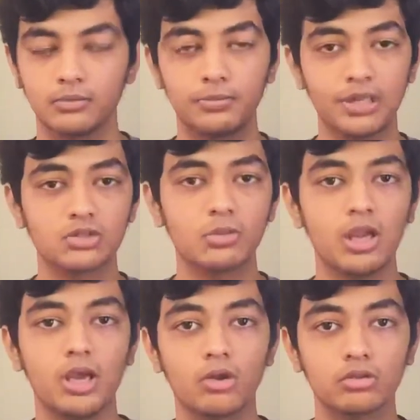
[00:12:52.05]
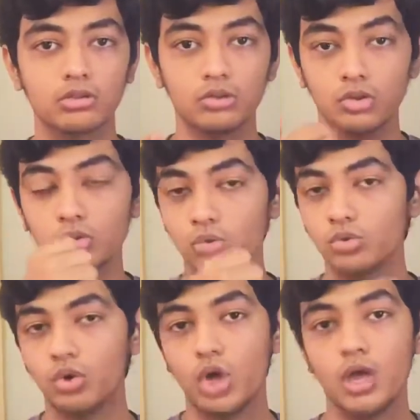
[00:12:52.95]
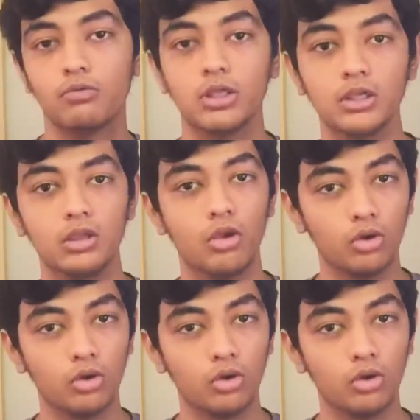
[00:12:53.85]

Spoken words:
Press the bell icon so you will